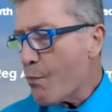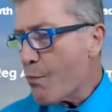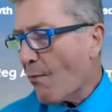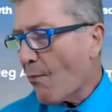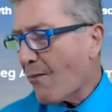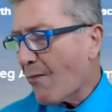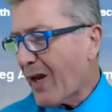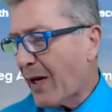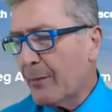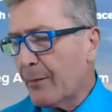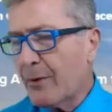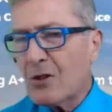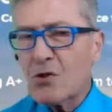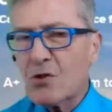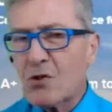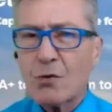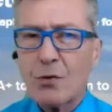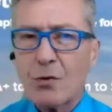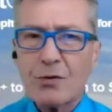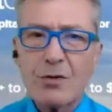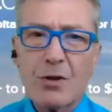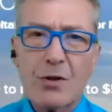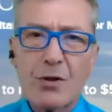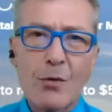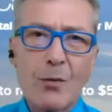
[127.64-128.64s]
I'm going to
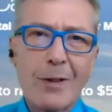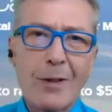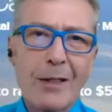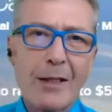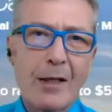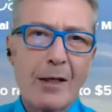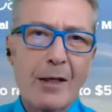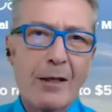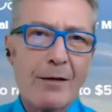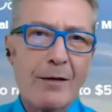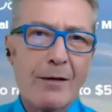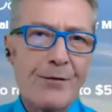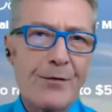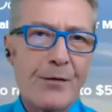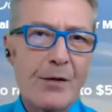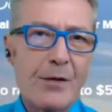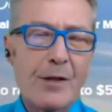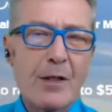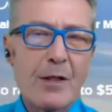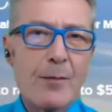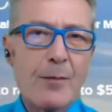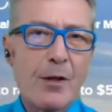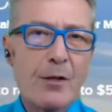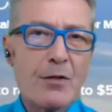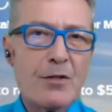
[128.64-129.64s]
talk to the one that I find
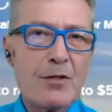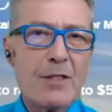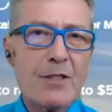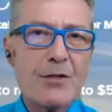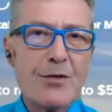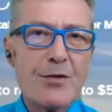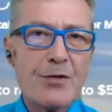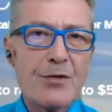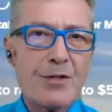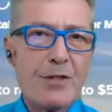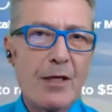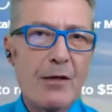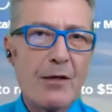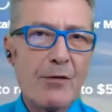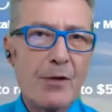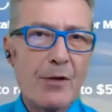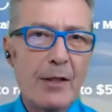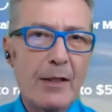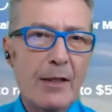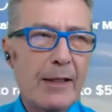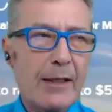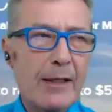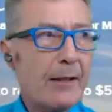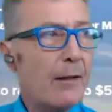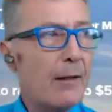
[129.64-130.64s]
the most interesting,
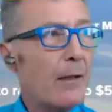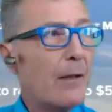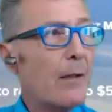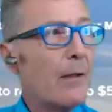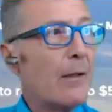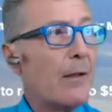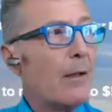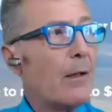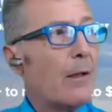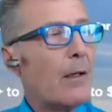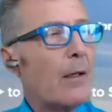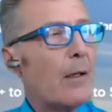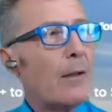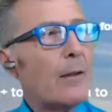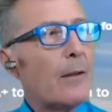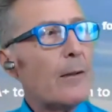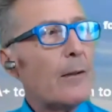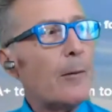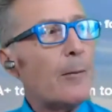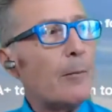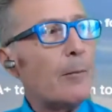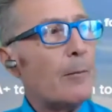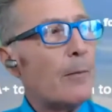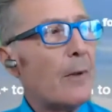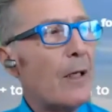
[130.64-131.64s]
really.
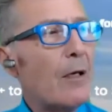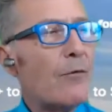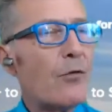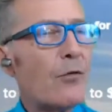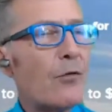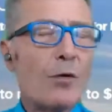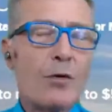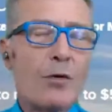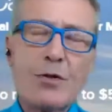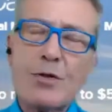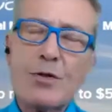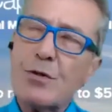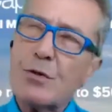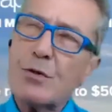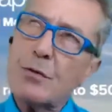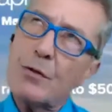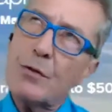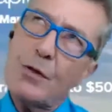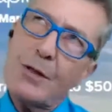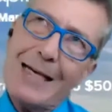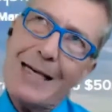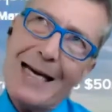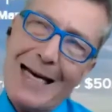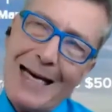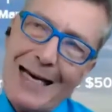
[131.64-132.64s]
Of course, you
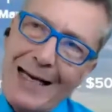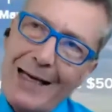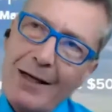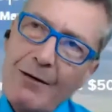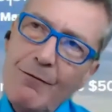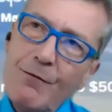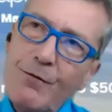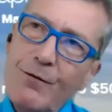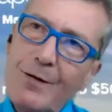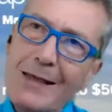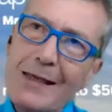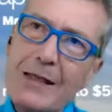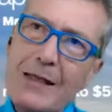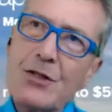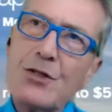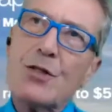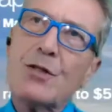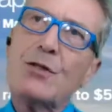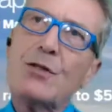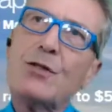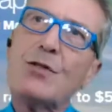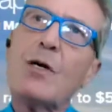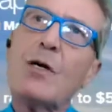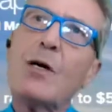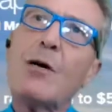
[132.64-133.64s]
can
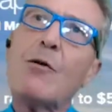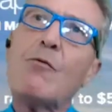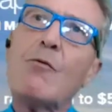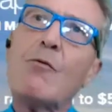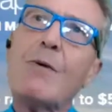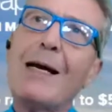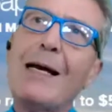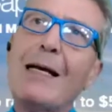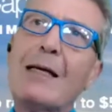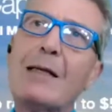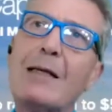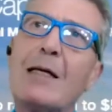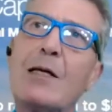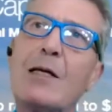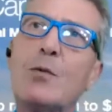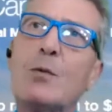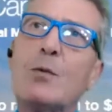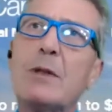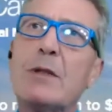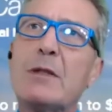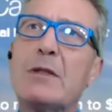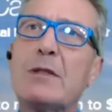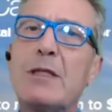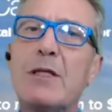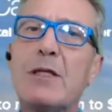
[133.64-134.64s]
fashion direct
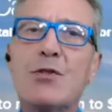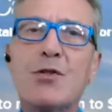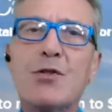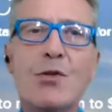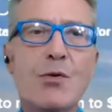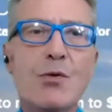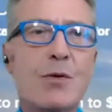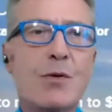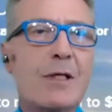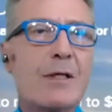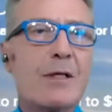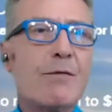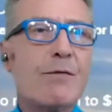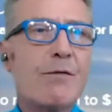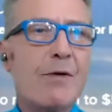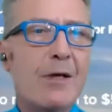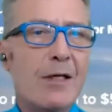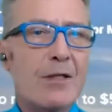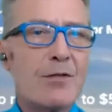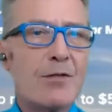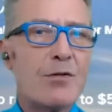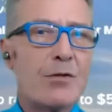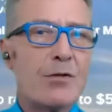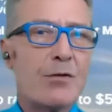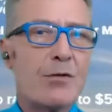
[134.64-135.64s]
liquidity to the
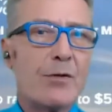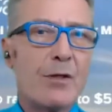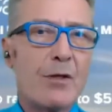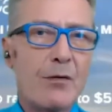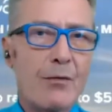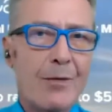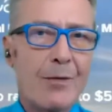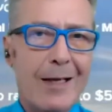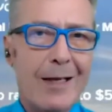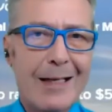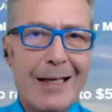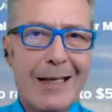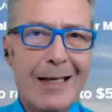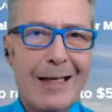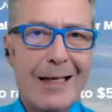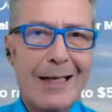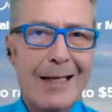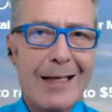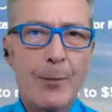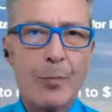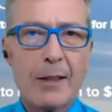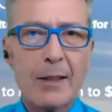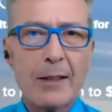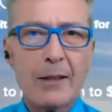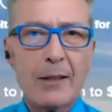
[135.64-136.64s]
investor in a Reg A
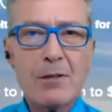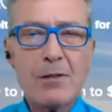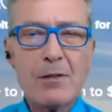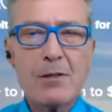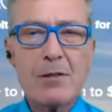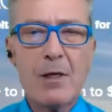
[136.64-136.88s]
plus.